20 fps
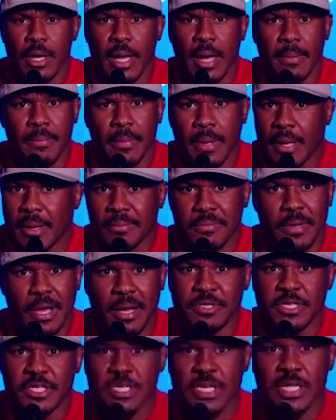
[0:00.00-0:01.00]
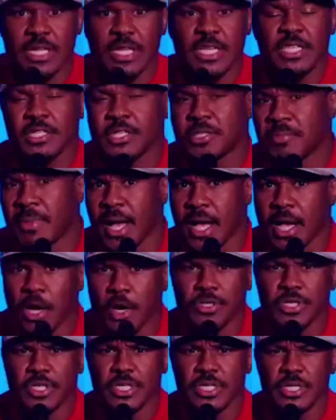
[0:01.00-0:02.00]
I'm I'm, I'm just gonna listen to my
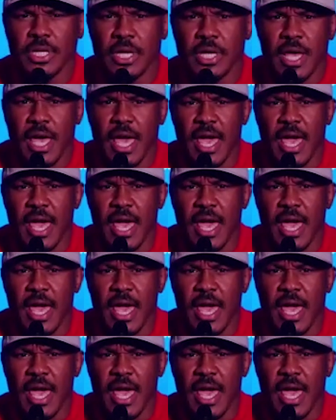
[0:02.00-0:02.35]
coaches,